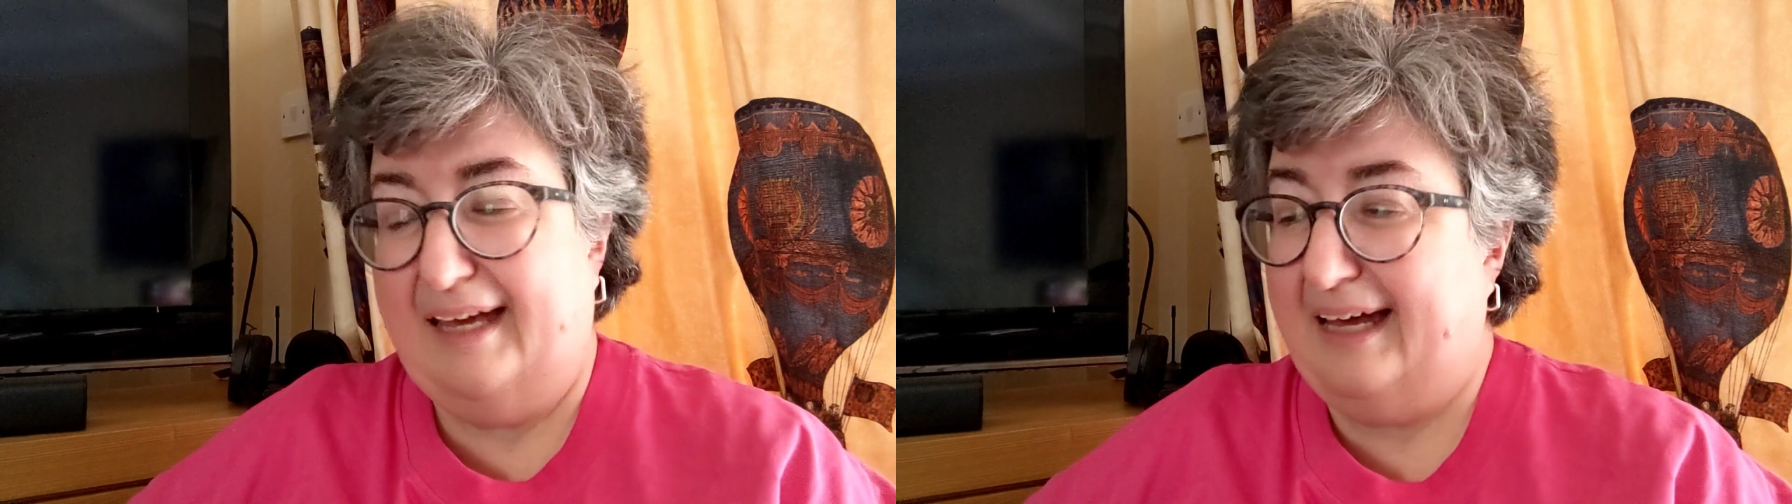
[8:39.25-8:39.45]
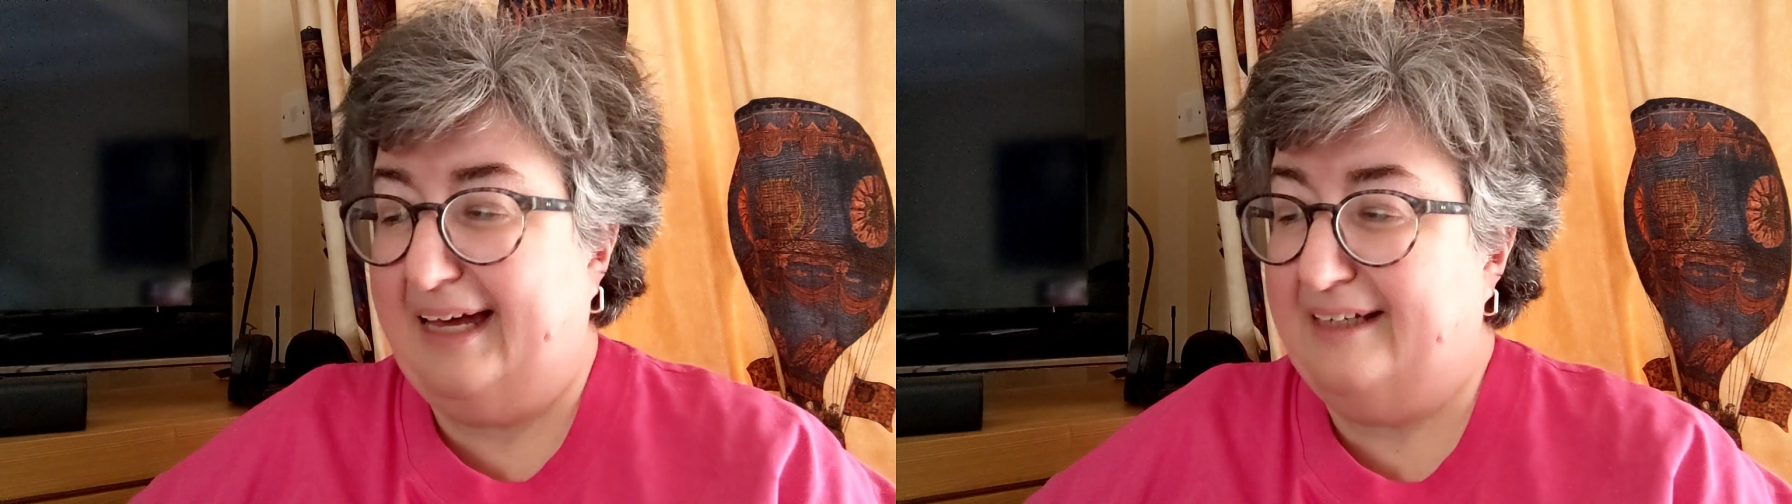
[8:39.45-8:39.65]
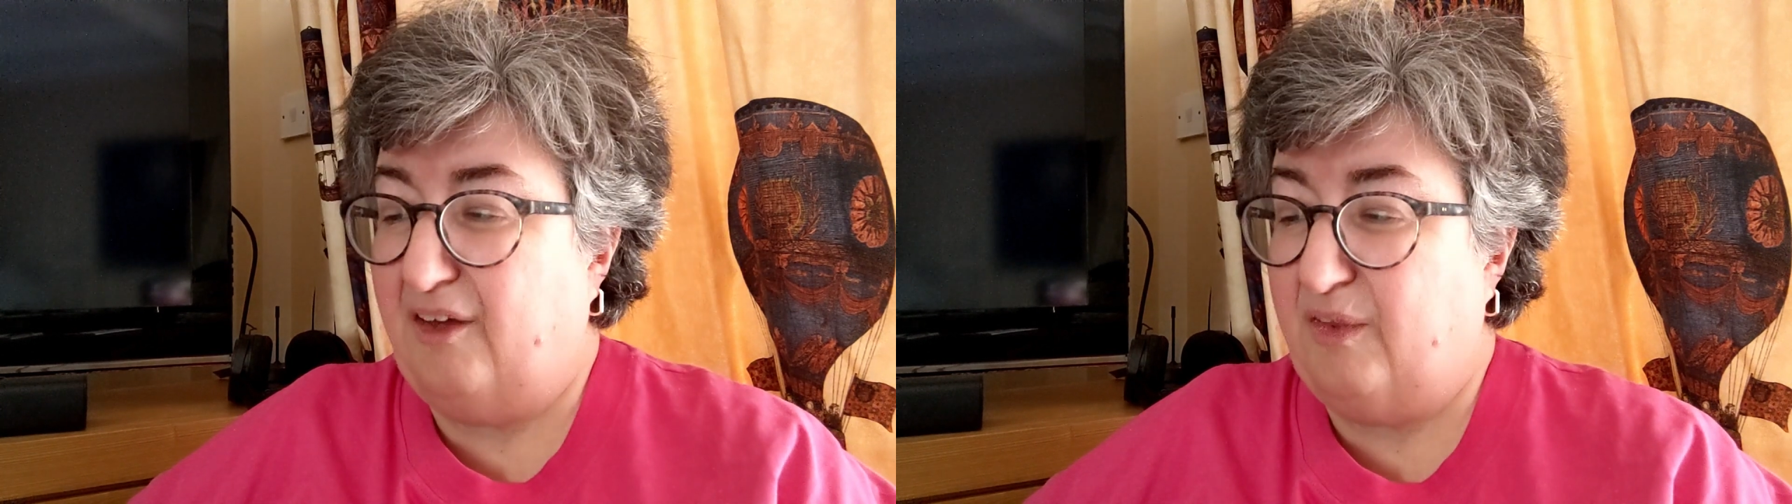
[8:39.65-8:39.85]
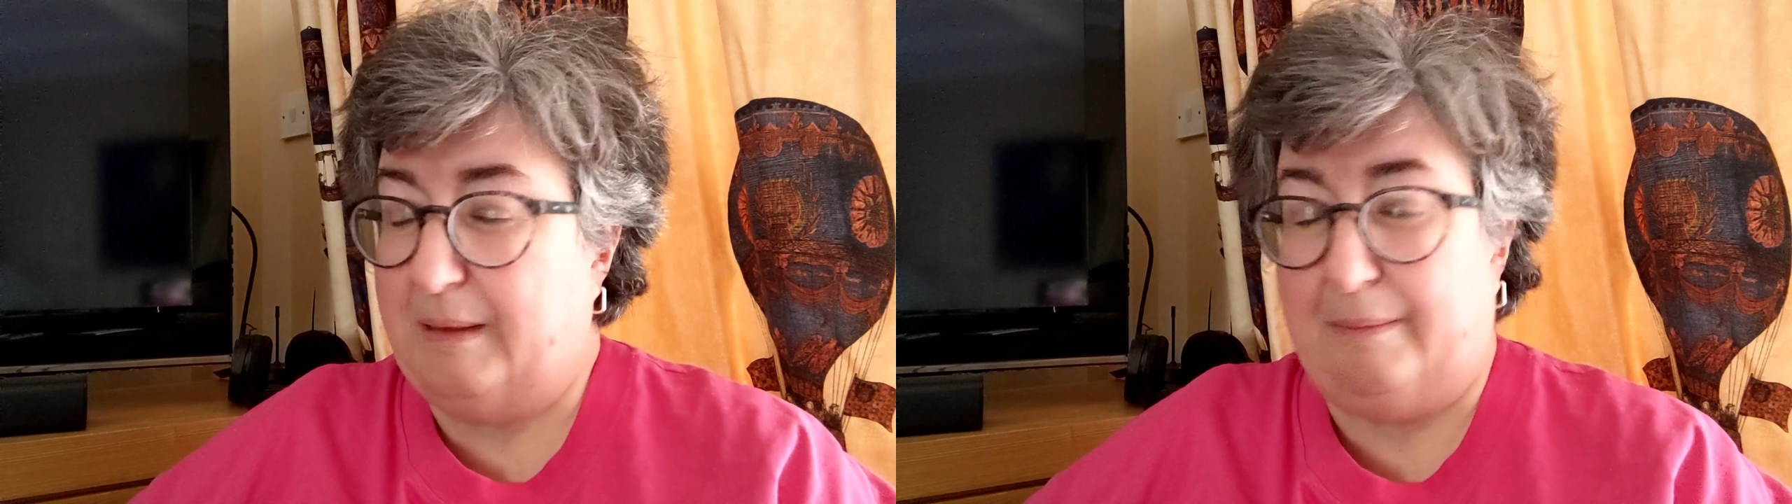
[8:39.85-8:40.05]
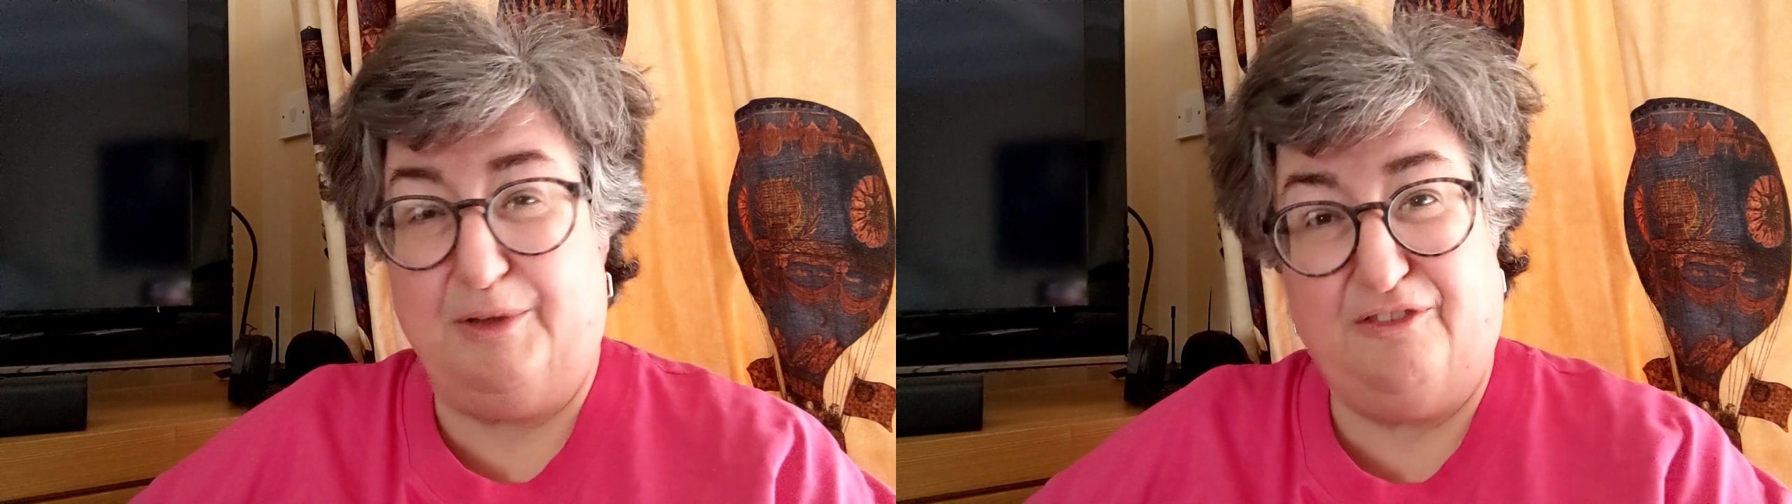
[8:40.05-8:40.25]
And other
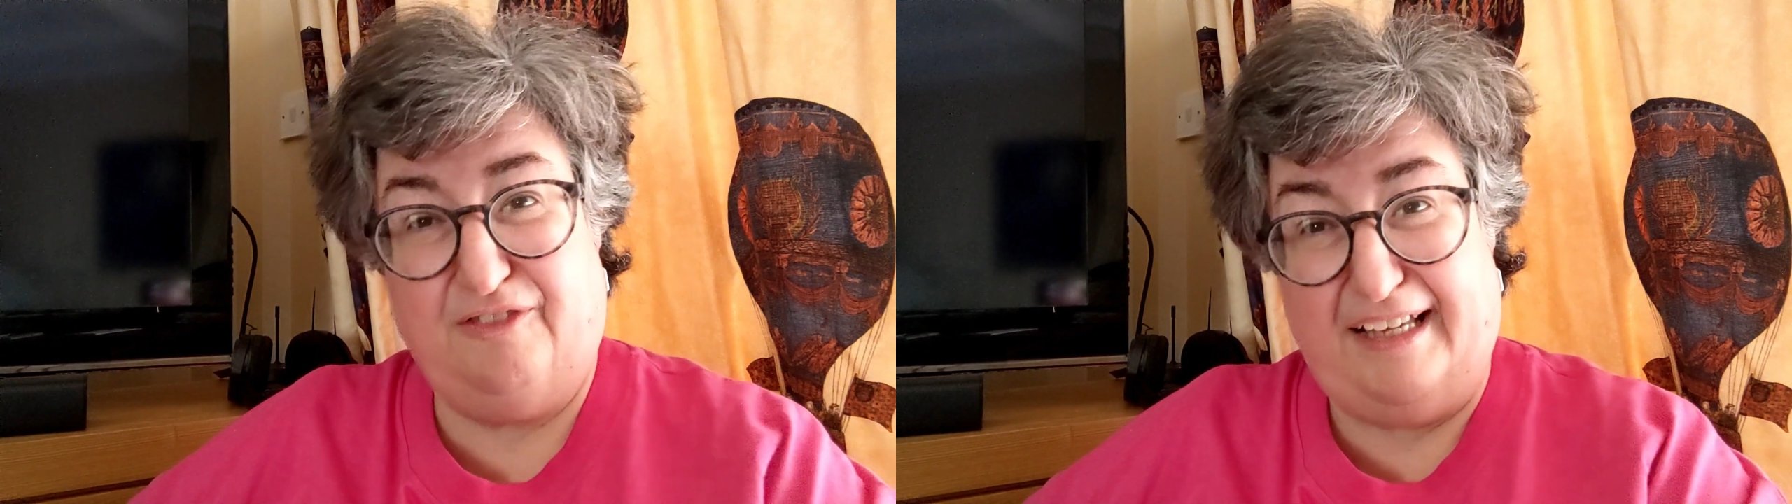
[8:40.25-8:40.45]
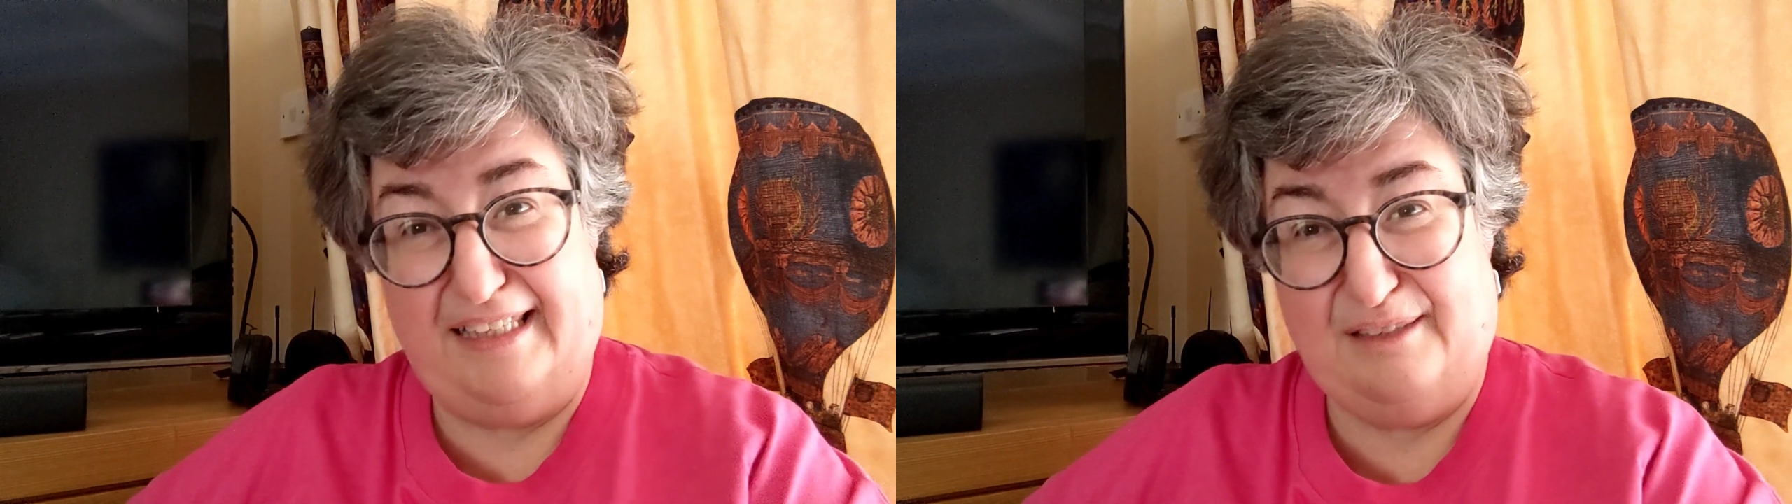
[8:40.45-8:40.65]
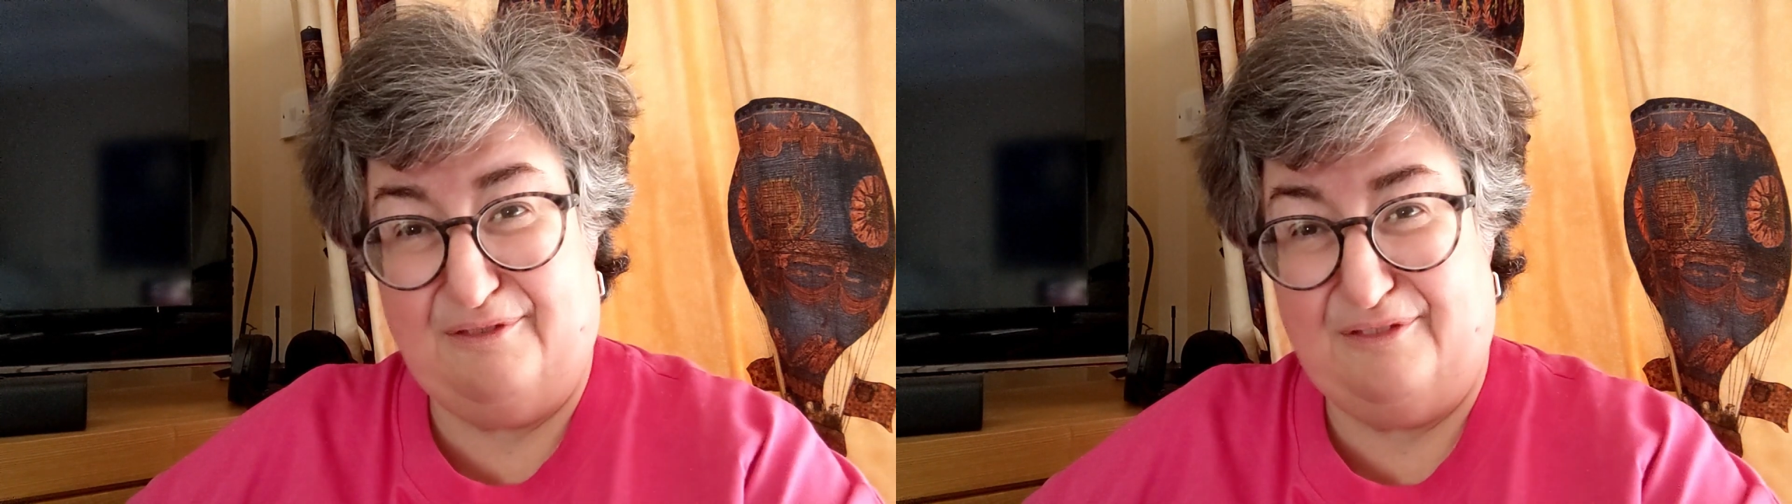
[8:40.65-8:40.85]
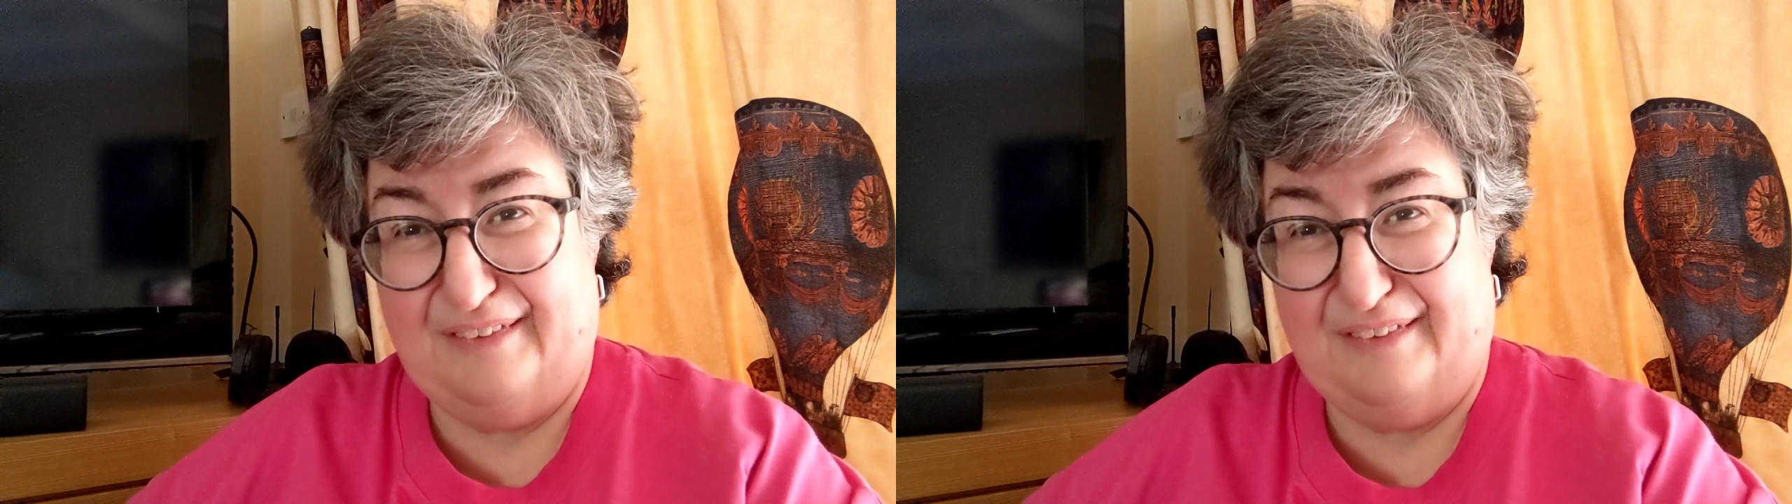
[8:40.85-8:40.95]
people who are fans of